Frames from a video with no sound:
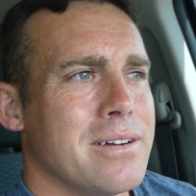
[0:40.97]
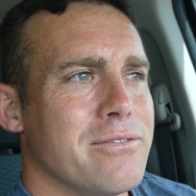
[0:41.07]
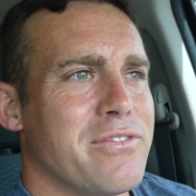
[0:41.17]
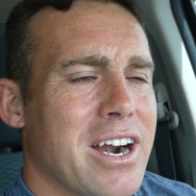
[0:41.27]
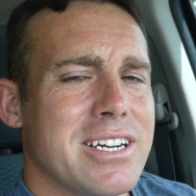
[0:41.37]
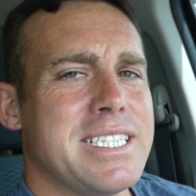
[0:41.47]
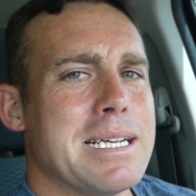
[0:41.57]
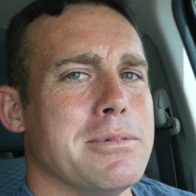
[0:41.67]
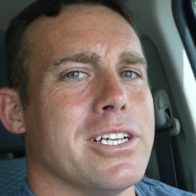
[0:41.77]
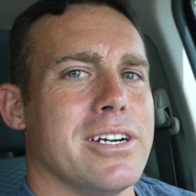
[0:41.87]
very
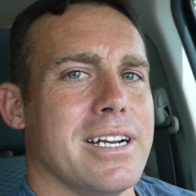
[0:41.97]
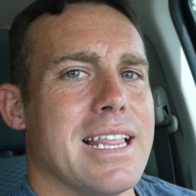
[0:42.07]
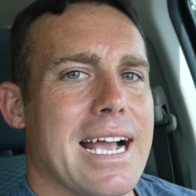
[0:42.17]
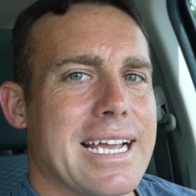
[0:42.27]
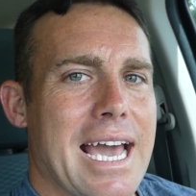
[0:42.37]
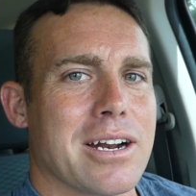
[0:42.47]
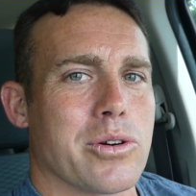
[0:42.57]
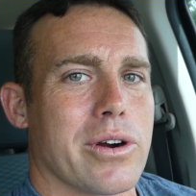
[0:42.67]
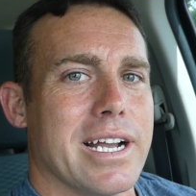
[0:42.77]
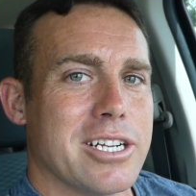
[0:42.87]
similar into that category?